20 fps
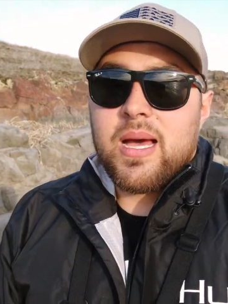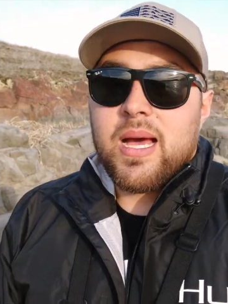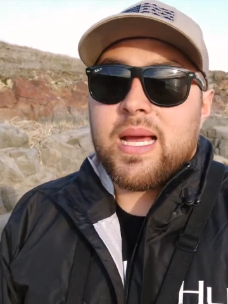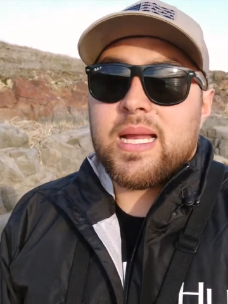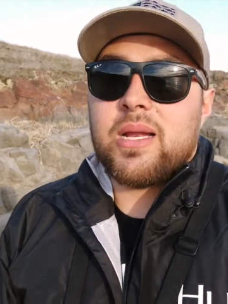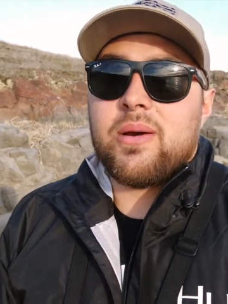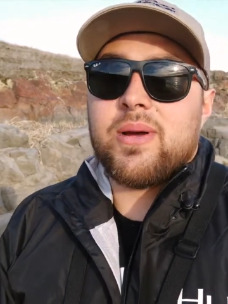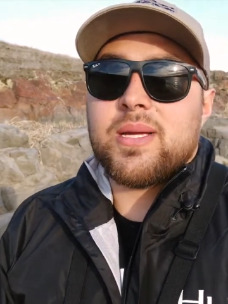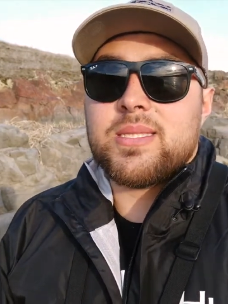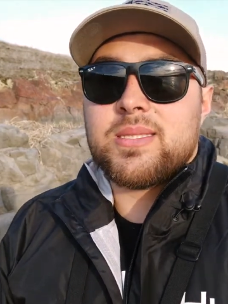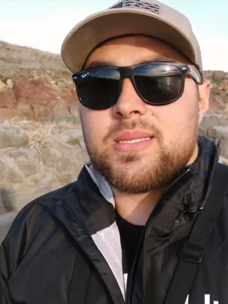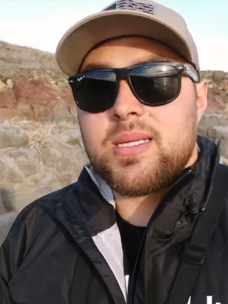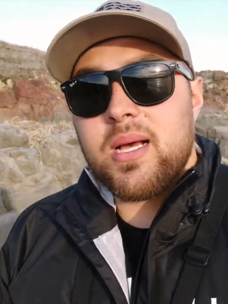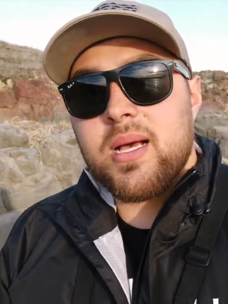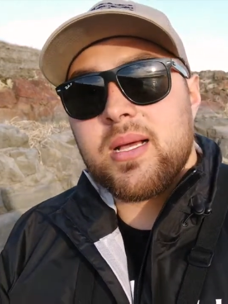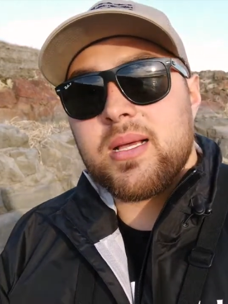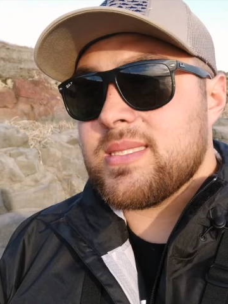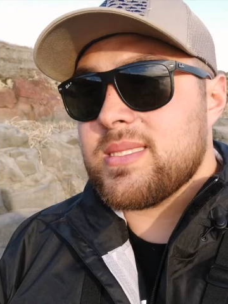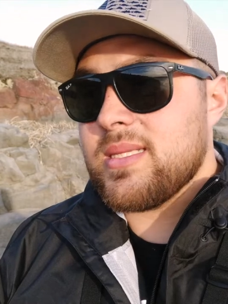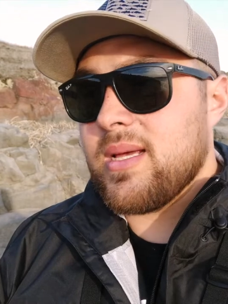I know I
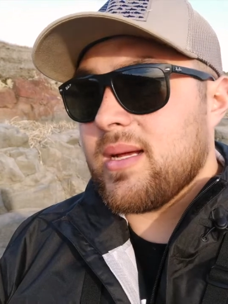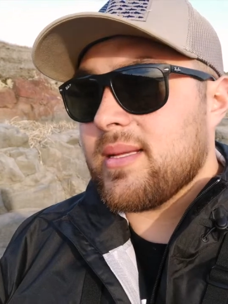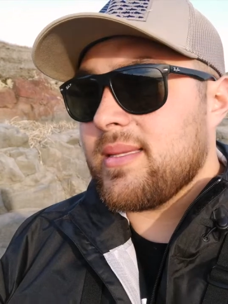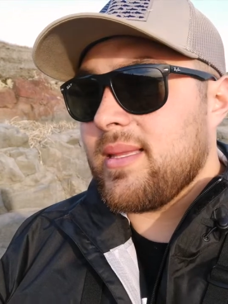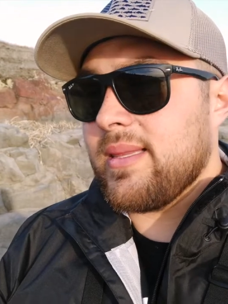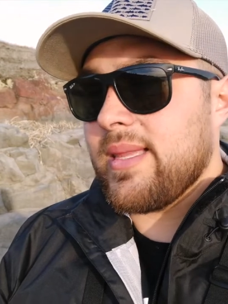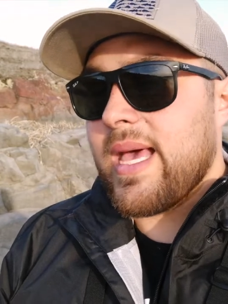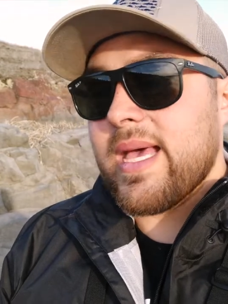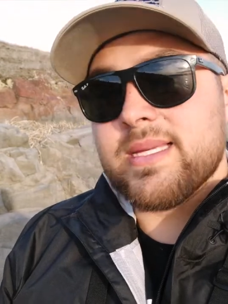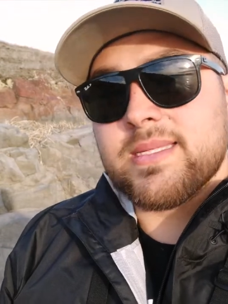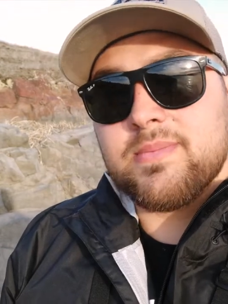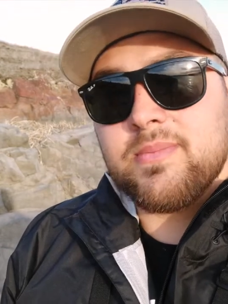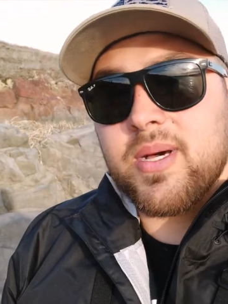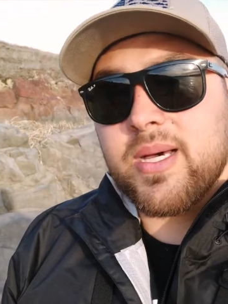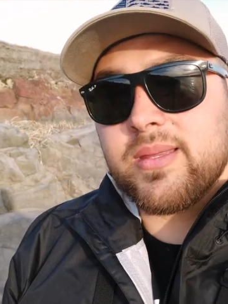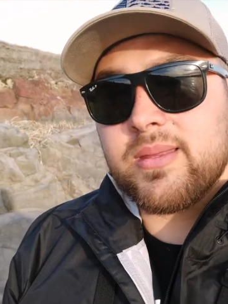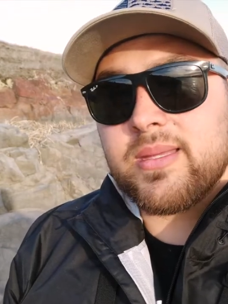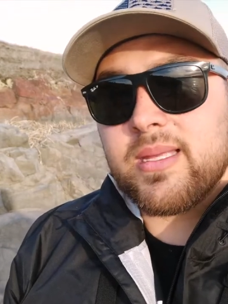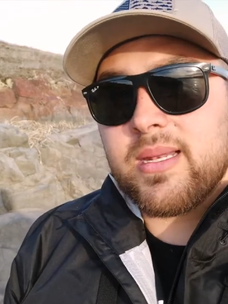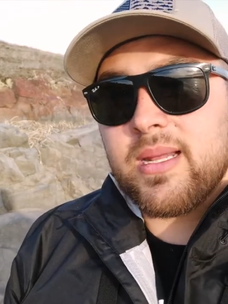sucked the last
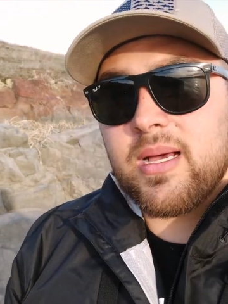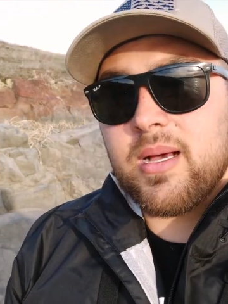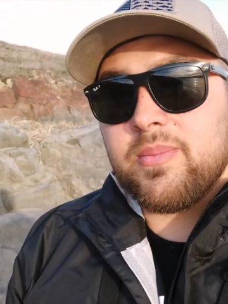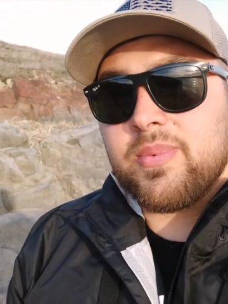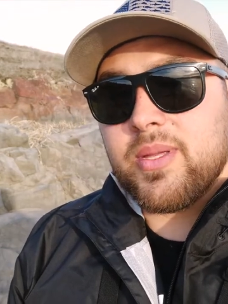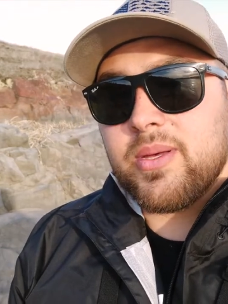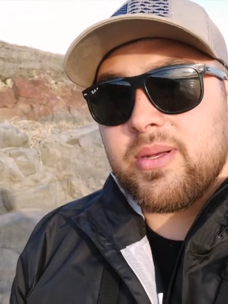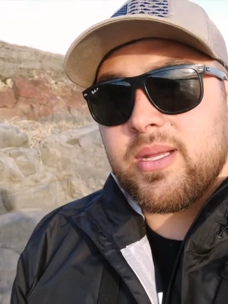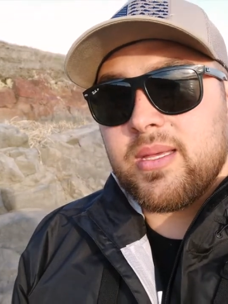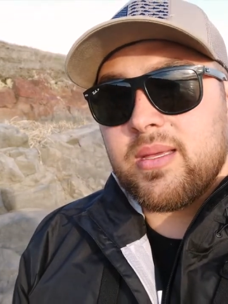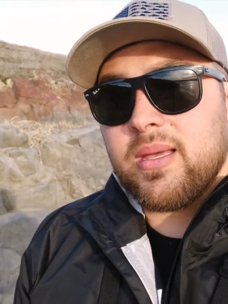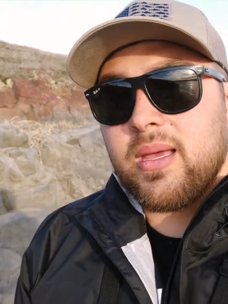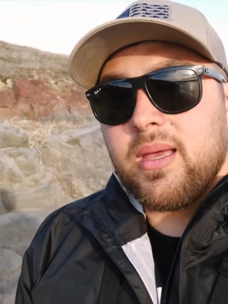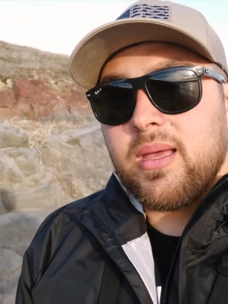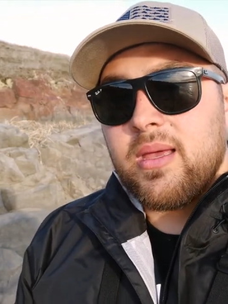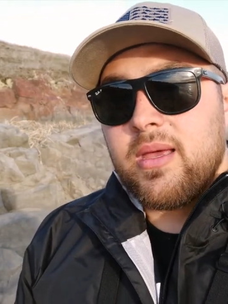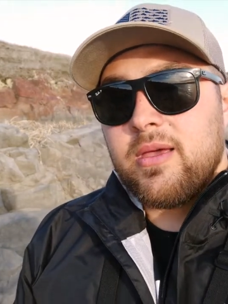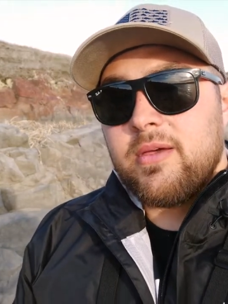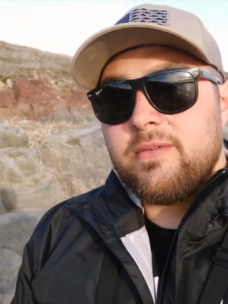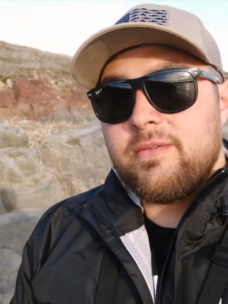month in uploading
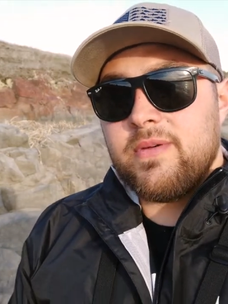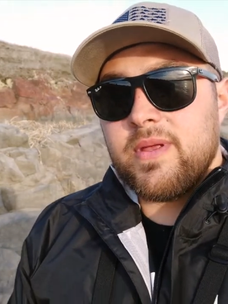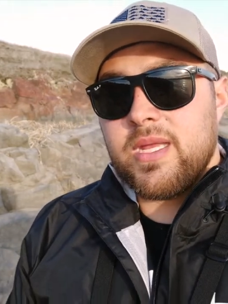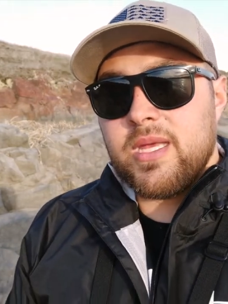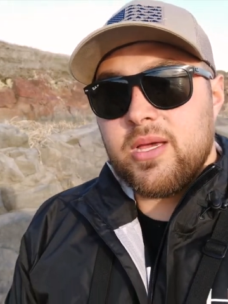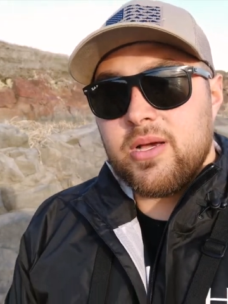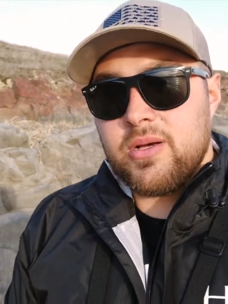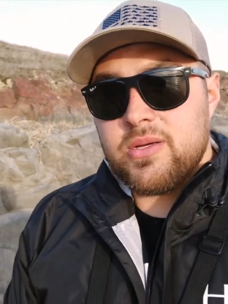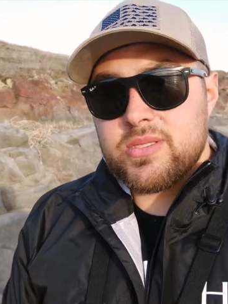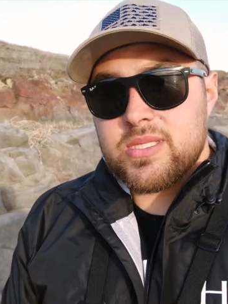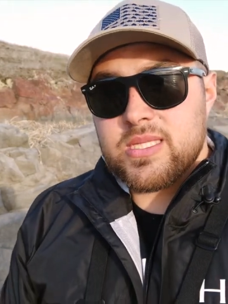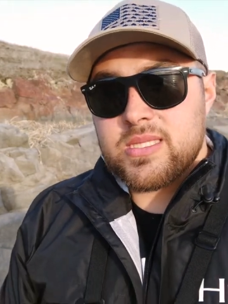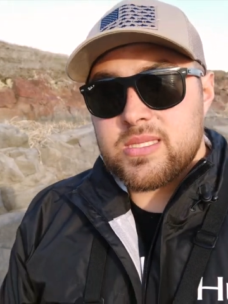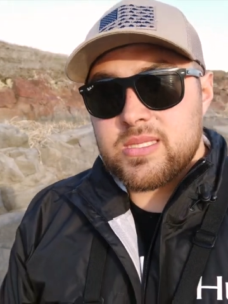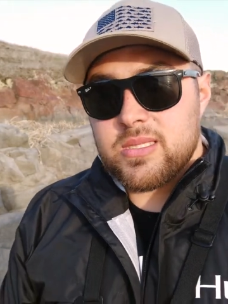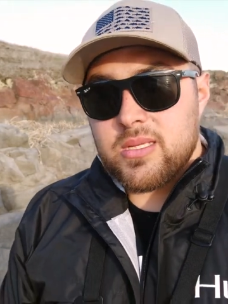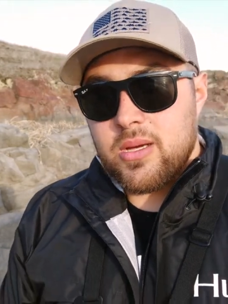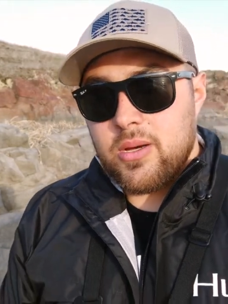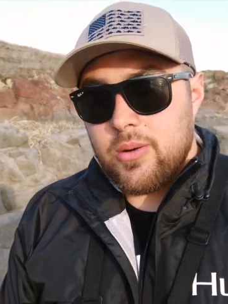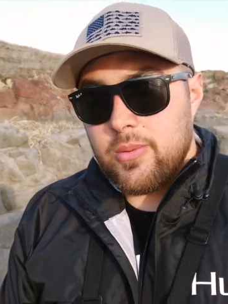videos, and
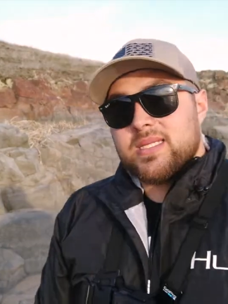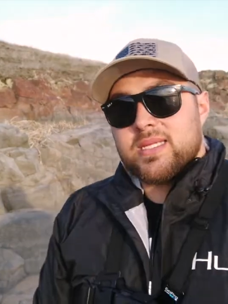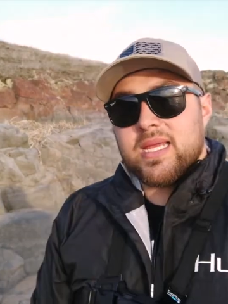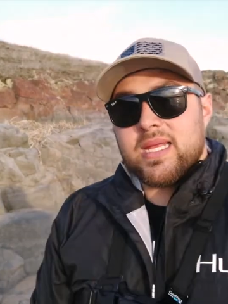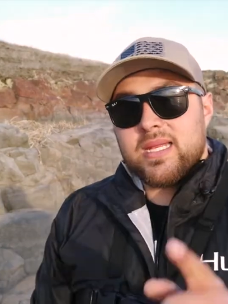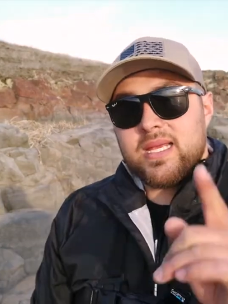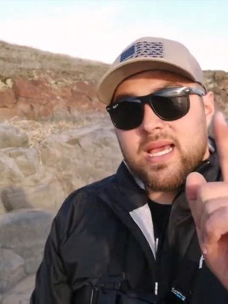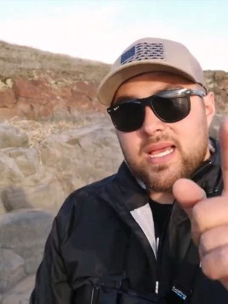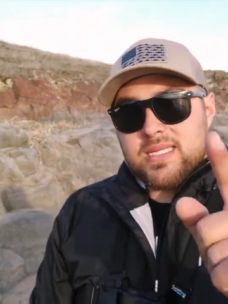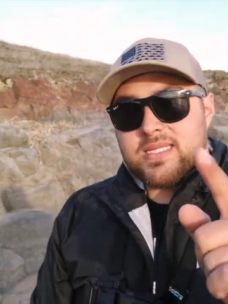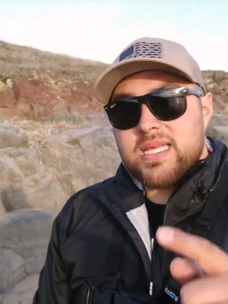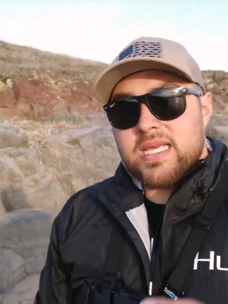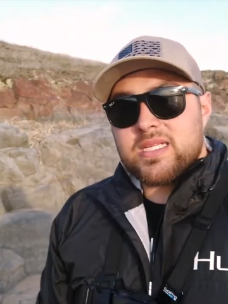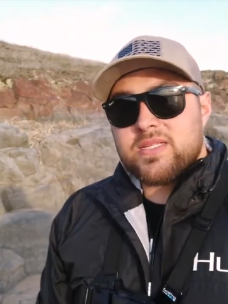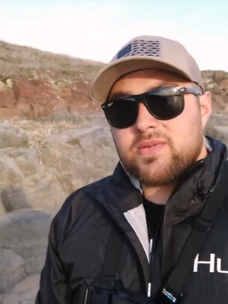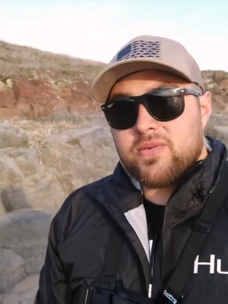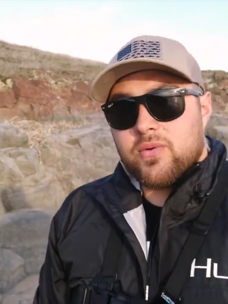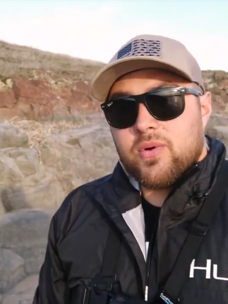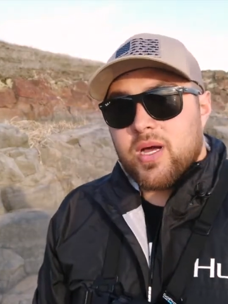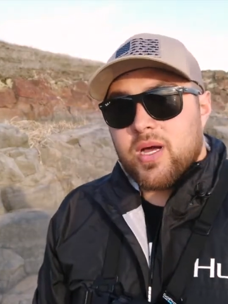so once again, guys, thanks for